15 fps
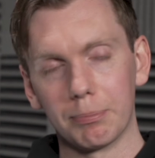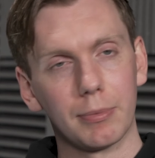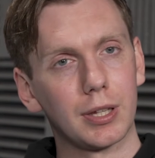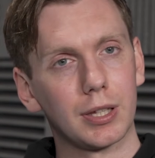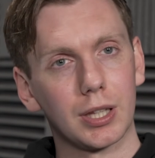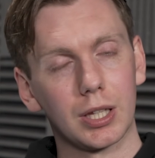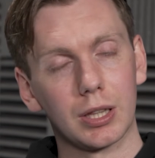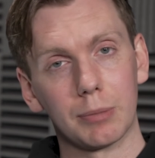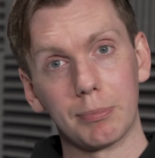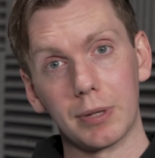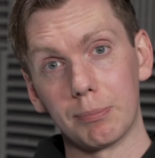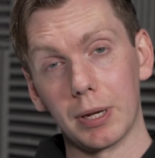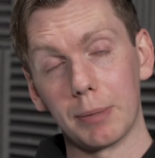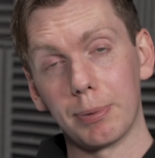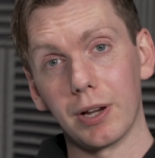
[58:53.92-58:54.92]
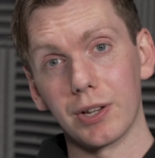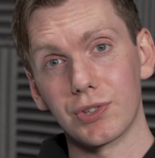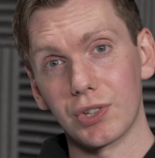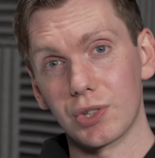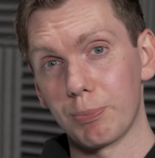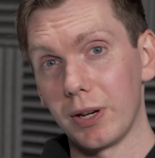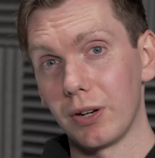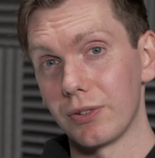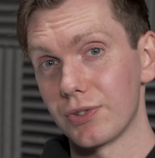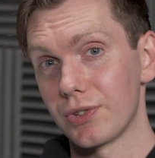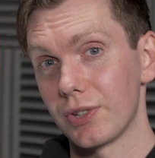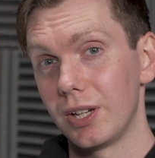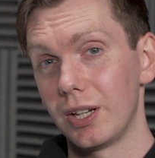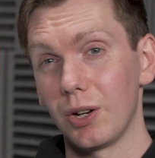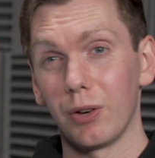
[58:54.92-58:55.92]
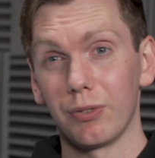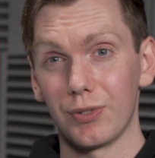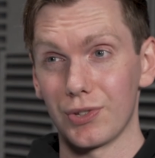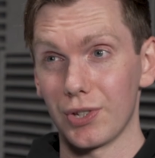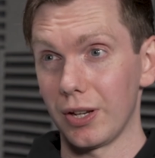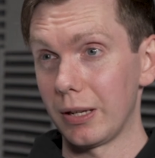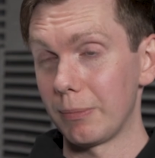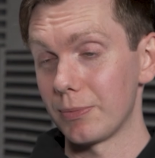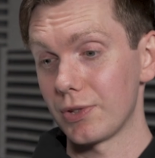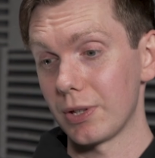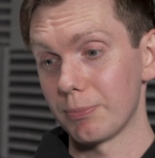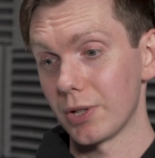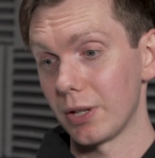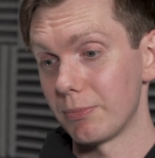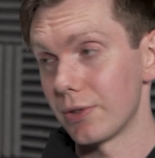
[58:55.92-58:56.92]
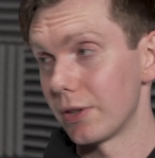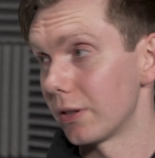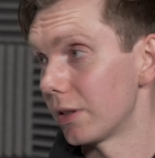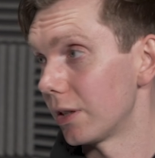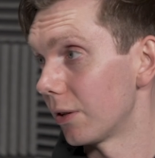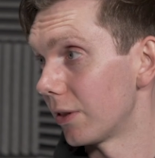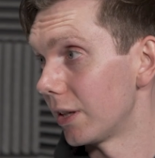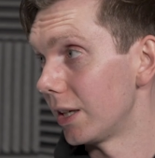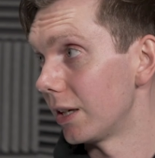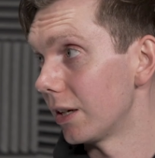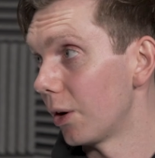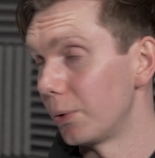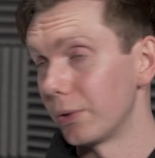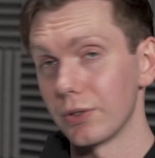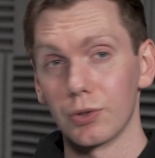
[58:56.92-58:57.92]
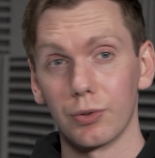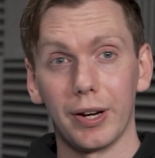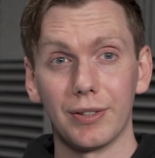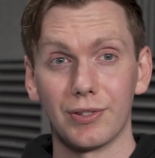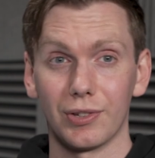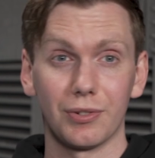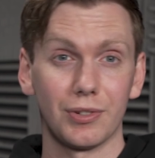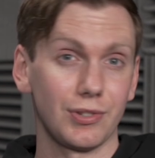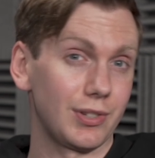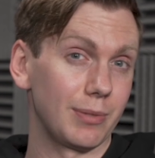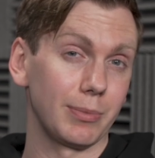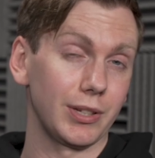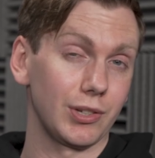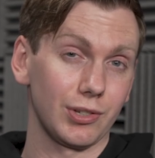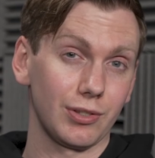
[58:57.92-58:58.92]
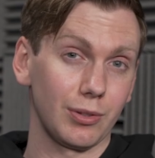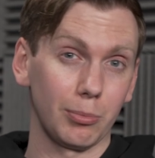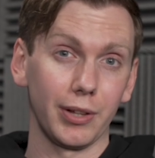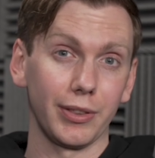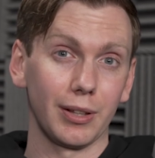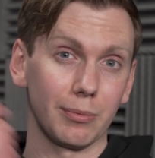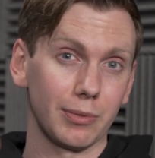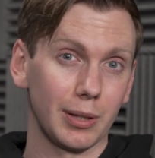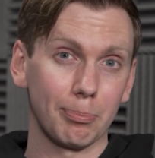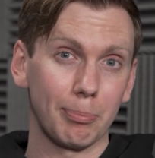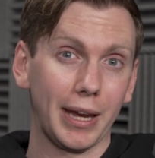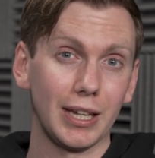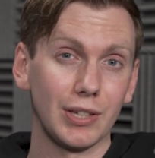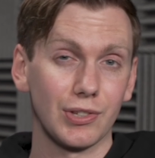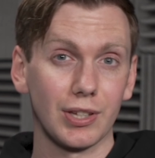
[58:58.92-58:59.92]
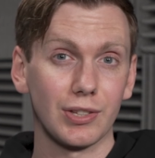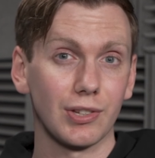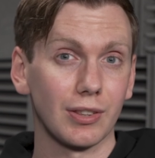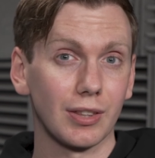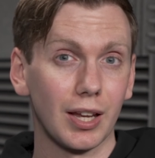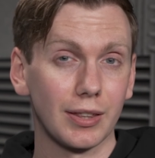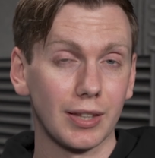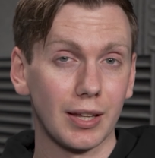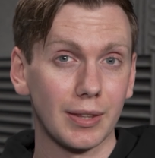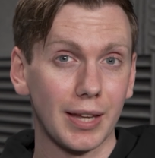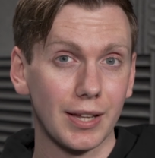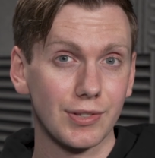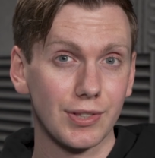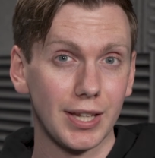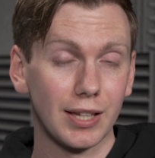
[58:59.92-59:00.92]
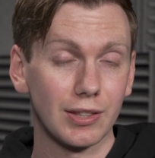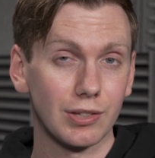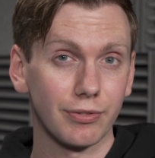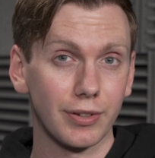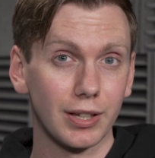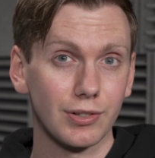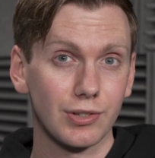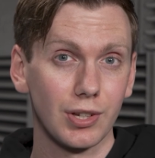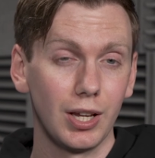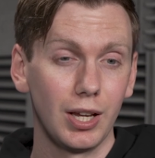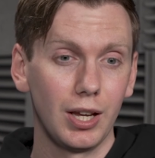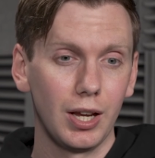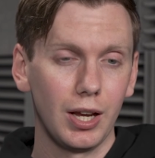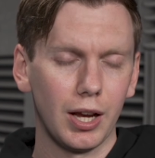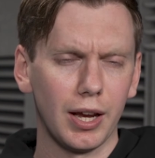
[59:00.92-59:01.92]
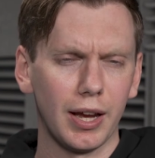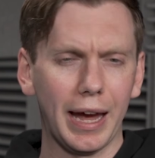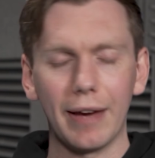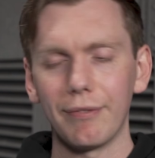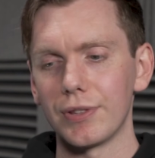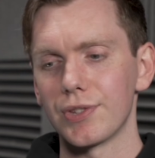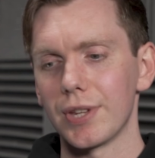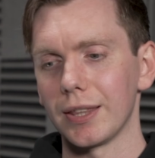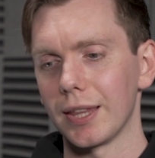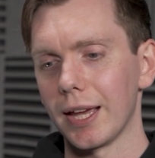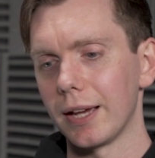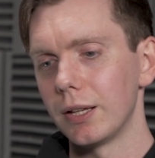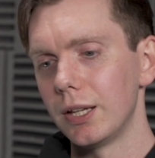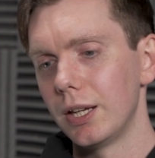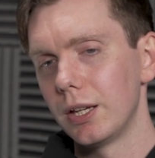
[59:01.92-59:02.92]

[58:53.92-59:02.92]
in my past experience, sometimes the owner director is simply just the one that pays it, and that's the end of it. Having said that,